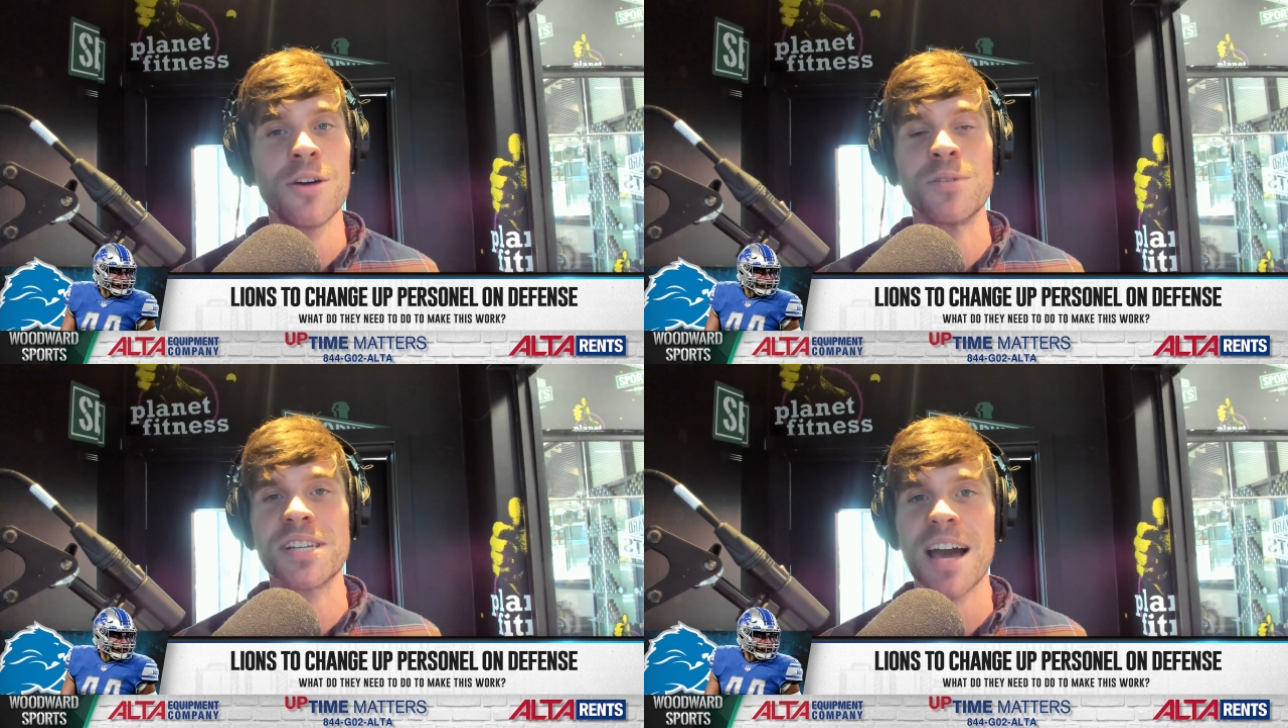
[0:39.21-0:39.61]

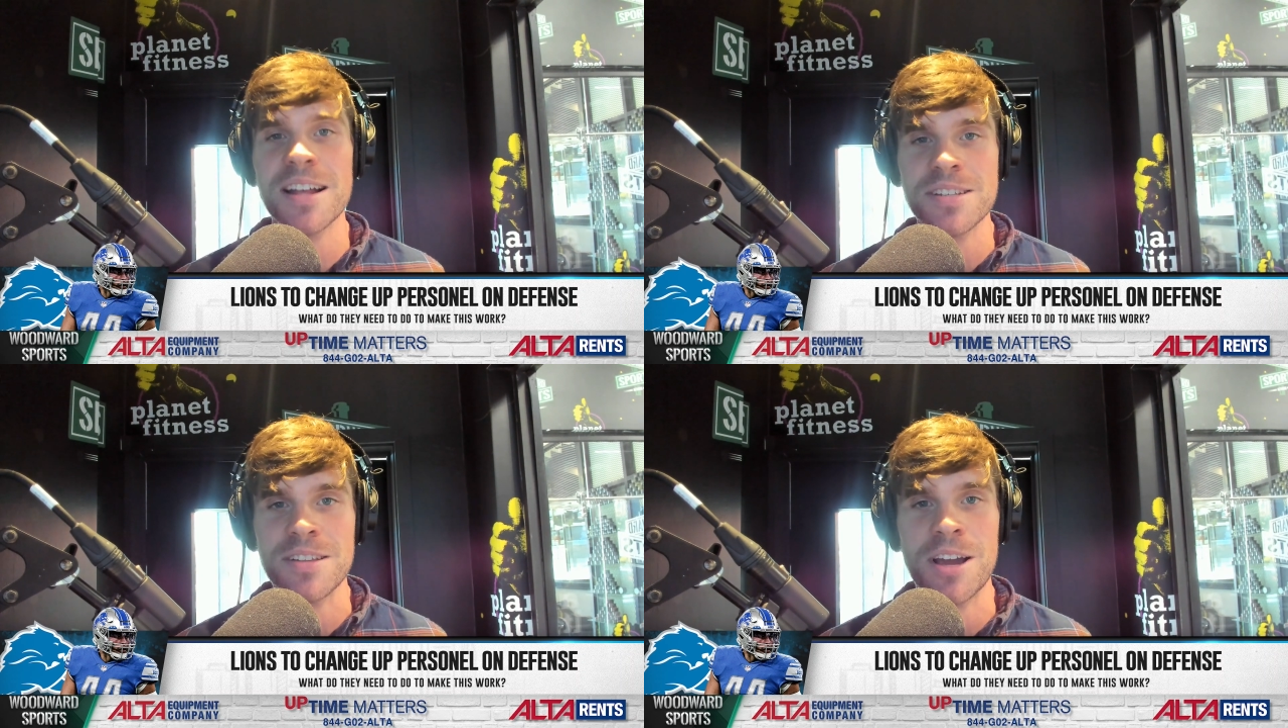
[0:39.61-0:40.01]
was
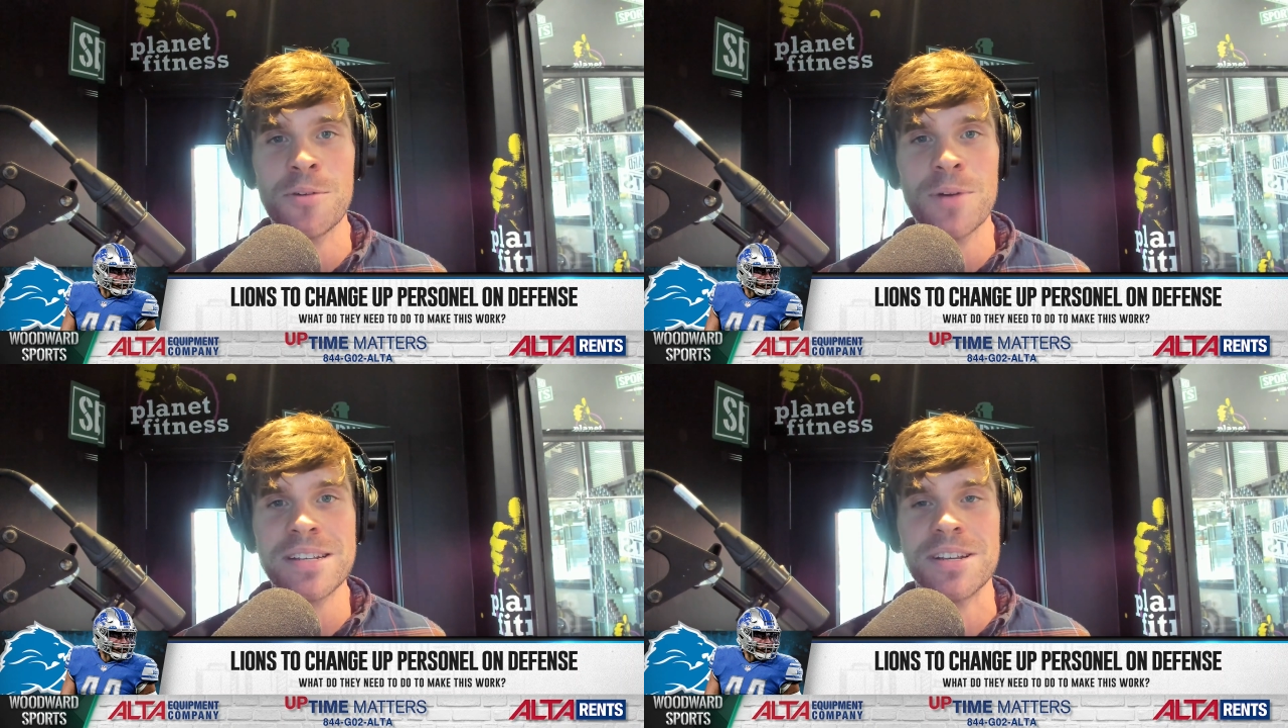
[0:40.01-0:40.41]
constantly
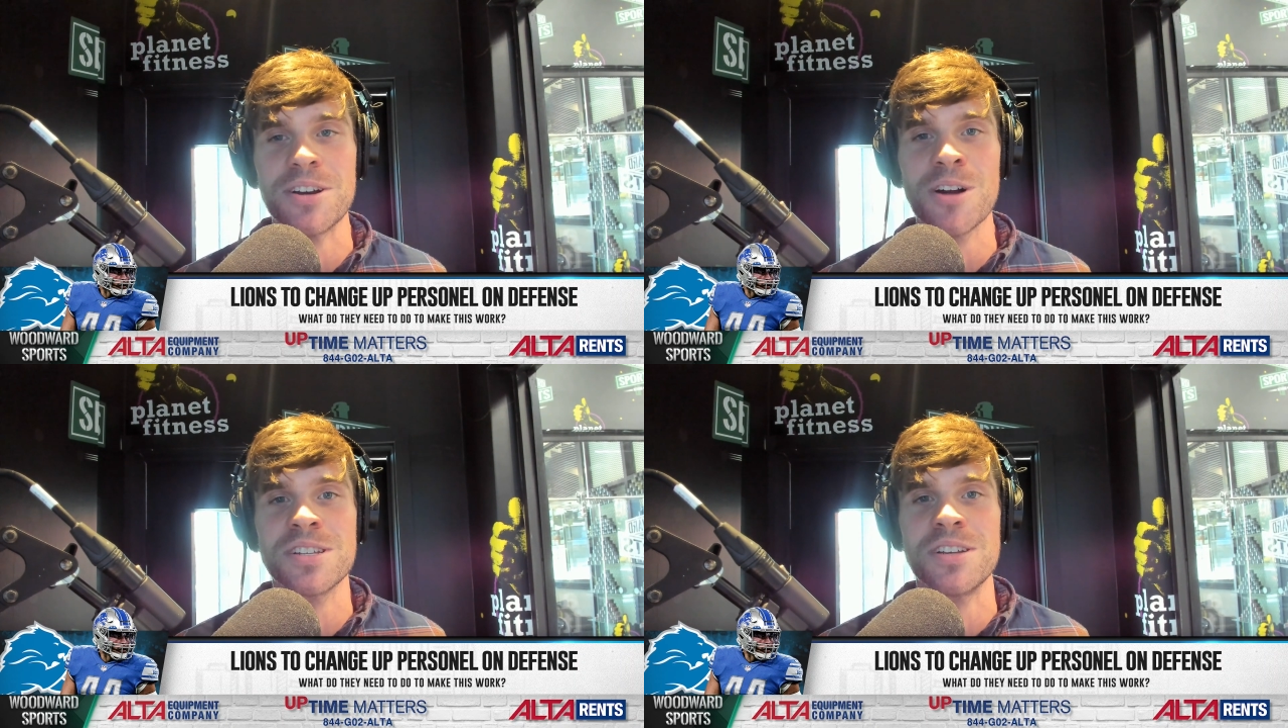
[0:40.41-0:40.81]
harassing
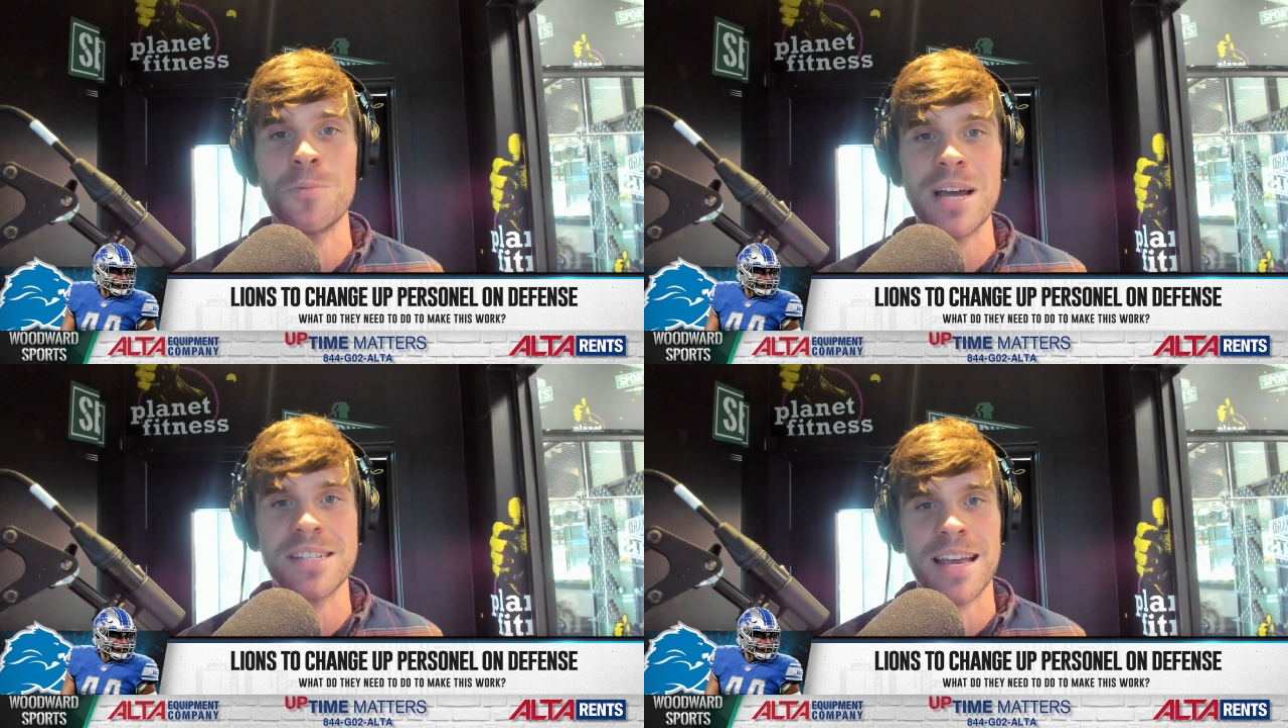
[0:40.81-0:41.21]

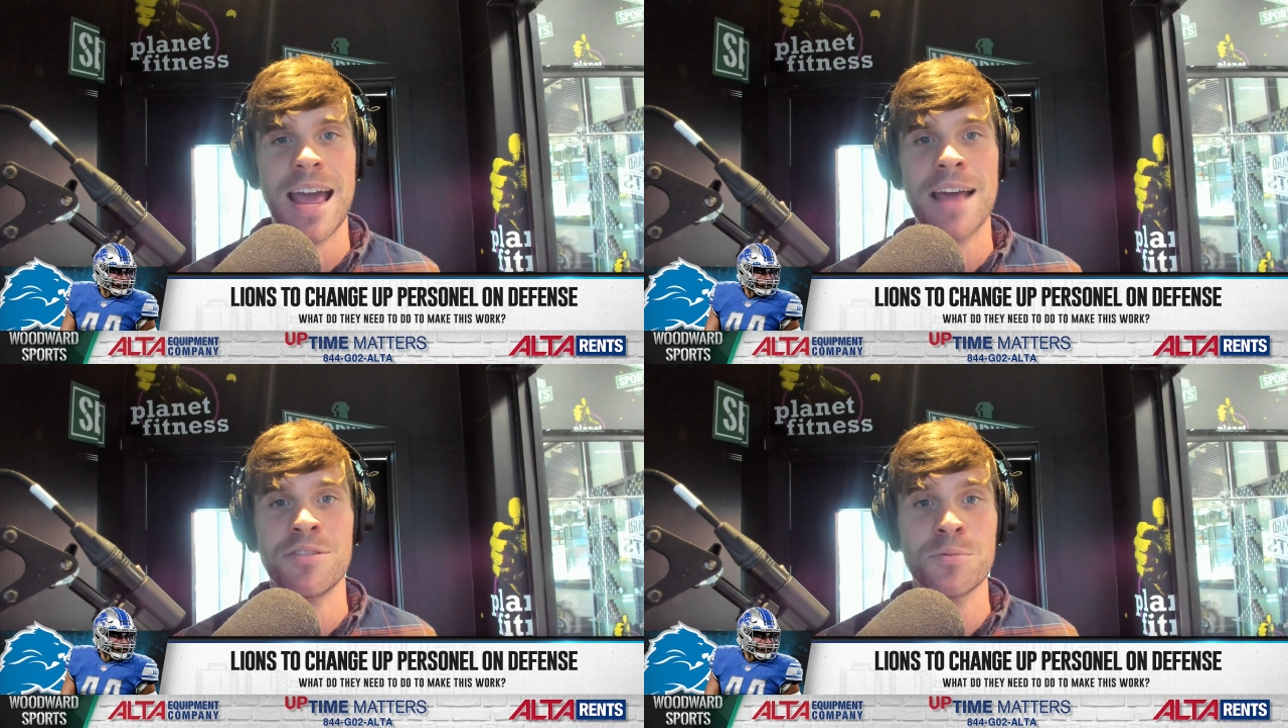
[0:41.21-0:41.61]
Carson Wentz
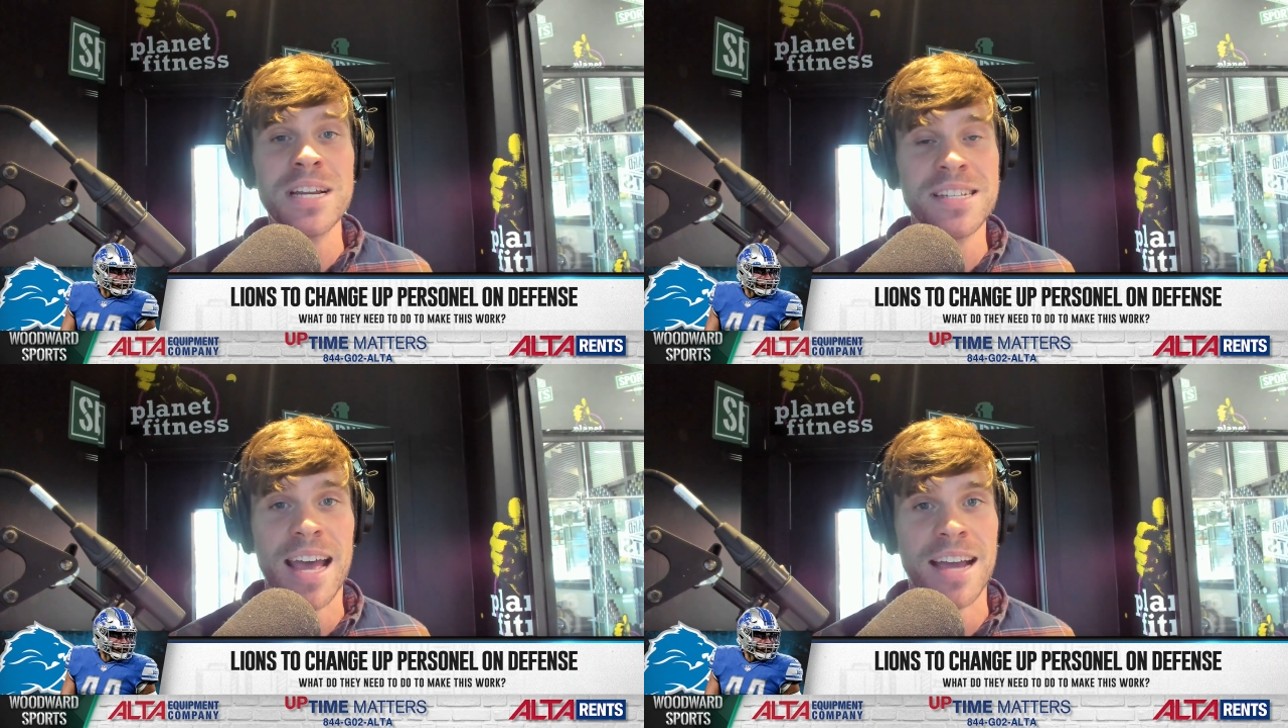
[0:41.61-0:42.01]
and had
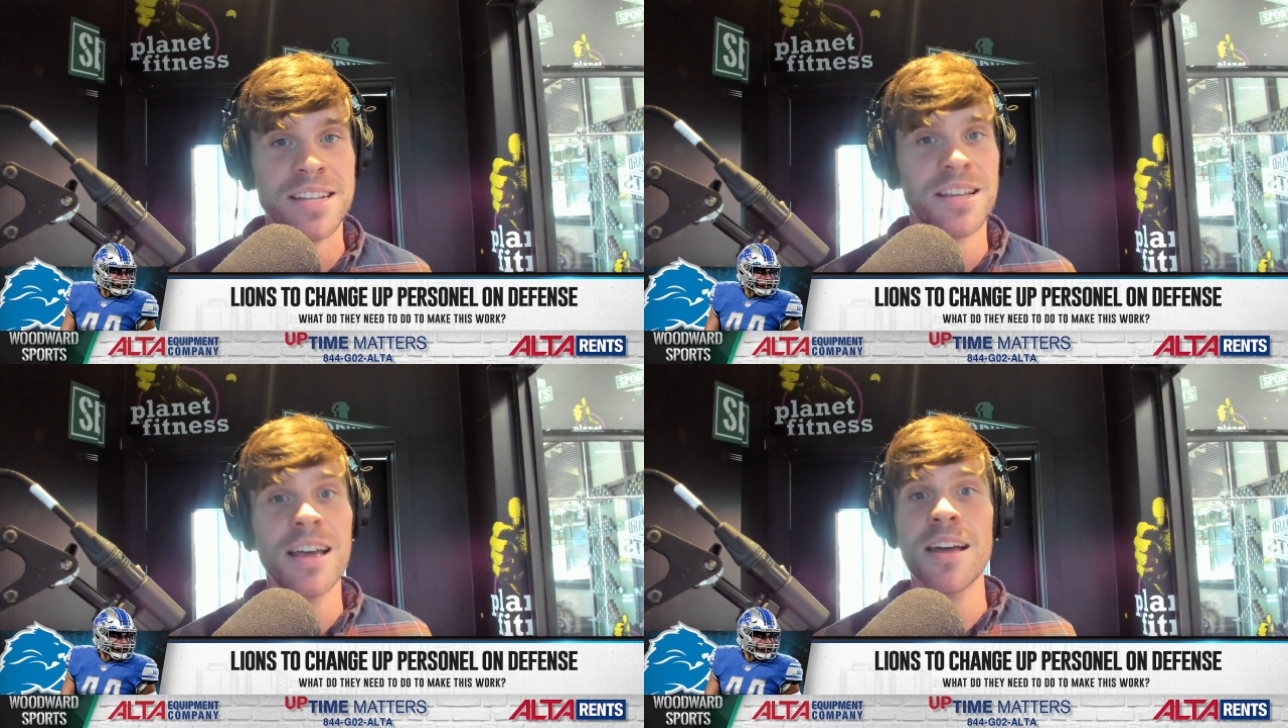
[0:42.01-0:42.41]
three
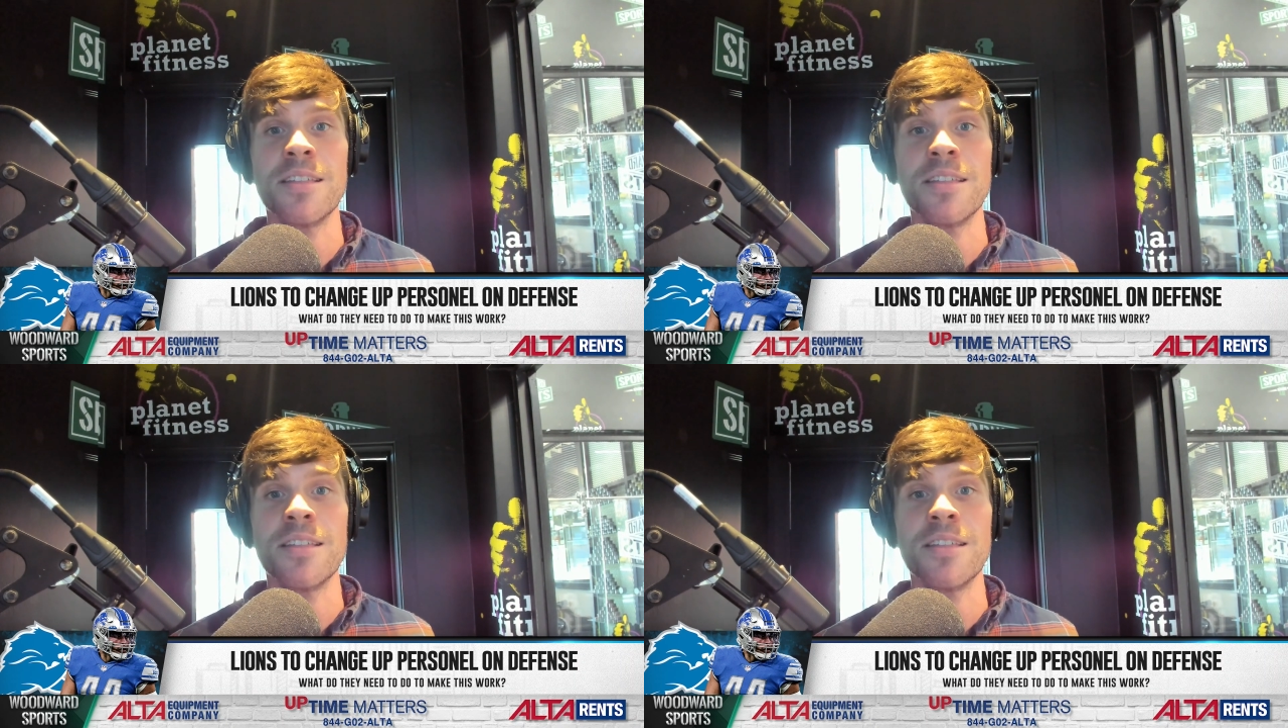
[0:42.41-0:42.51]
sacks.